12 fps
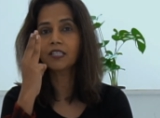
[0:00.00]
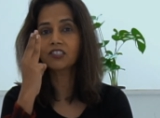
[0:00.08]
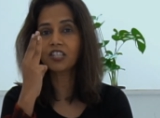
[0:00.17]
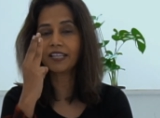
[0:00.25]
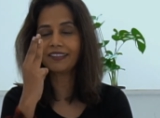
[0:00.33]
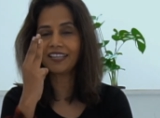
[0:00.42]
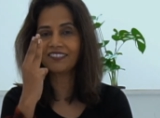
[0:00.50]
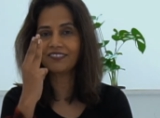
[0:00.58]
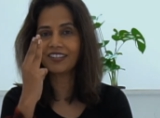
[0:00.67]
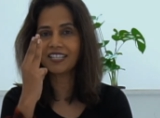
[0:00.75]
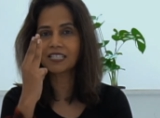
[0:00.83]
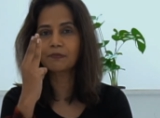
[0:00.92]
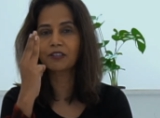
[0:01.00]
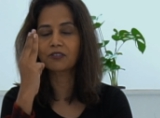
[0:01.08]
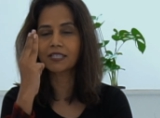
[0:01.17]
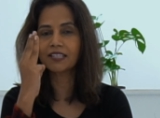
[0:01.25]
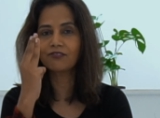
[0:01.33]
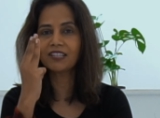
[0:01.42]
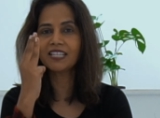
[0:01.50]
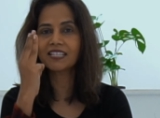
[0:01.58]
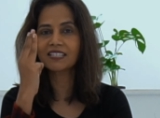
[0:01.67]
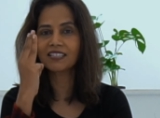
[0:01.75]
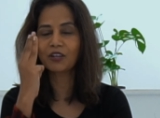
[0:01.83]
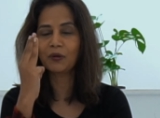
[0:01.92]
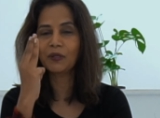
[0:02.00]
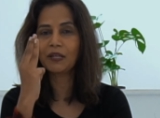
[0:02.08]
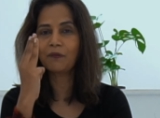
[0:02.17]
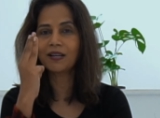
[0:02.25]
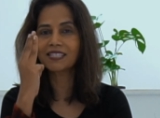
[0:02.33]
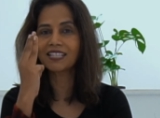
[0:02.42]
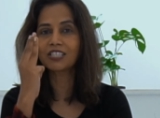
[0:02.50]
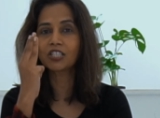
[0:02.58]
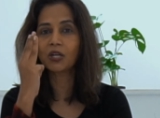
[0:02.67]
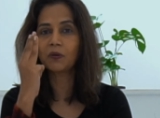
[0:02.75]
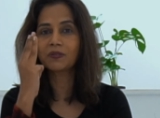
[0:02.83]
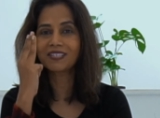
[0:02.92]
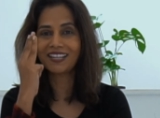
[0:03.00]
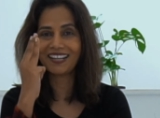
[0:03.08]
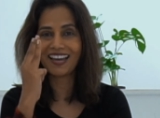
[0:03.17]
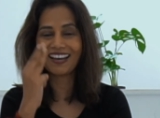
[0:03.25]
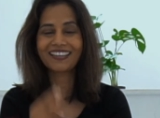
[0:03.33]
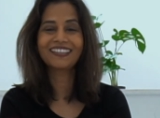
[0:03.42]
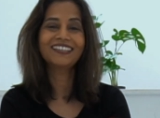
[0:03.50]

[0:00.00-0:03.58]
check the ingredients, because ingredients are the only ones that don't lie.